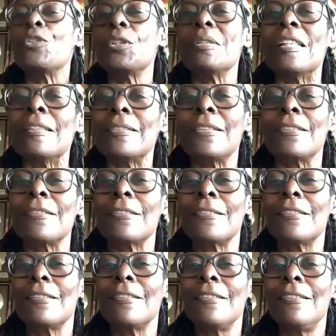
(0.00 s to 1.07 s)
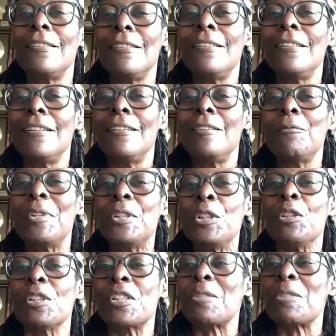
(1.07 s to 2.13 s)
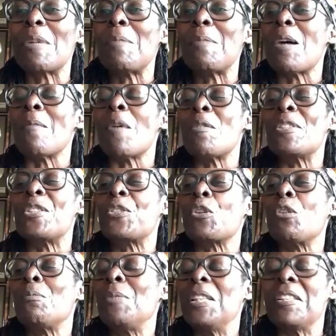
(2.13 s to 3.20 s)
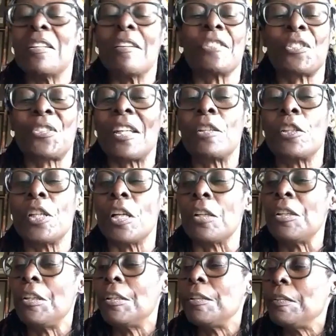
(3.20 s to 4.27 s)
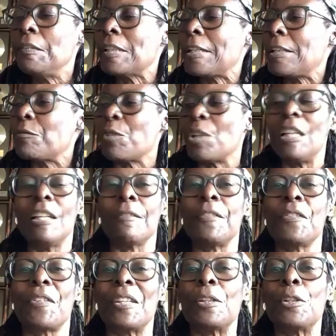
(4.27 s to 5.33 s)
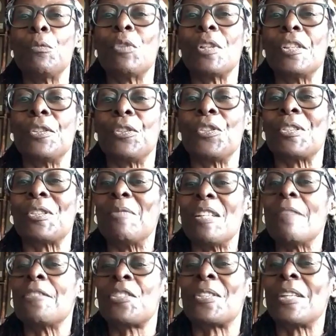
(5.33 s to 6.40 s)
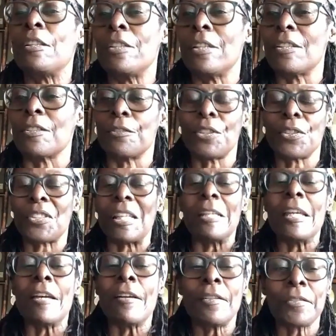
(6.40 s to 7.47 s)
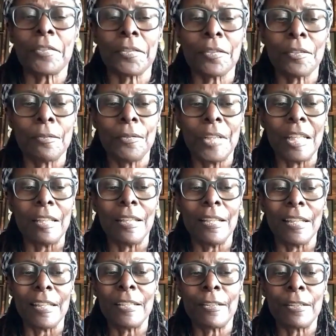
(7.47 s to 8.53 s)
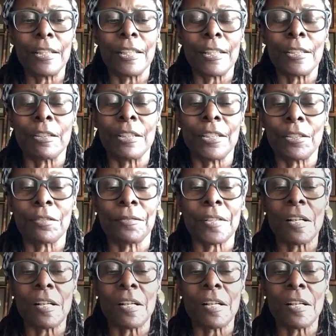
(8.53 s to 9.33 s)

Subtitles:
do it. We knew, because my mom always told me, never say no. Like, if you think you want to do something, never say no. Just say yes. And it'll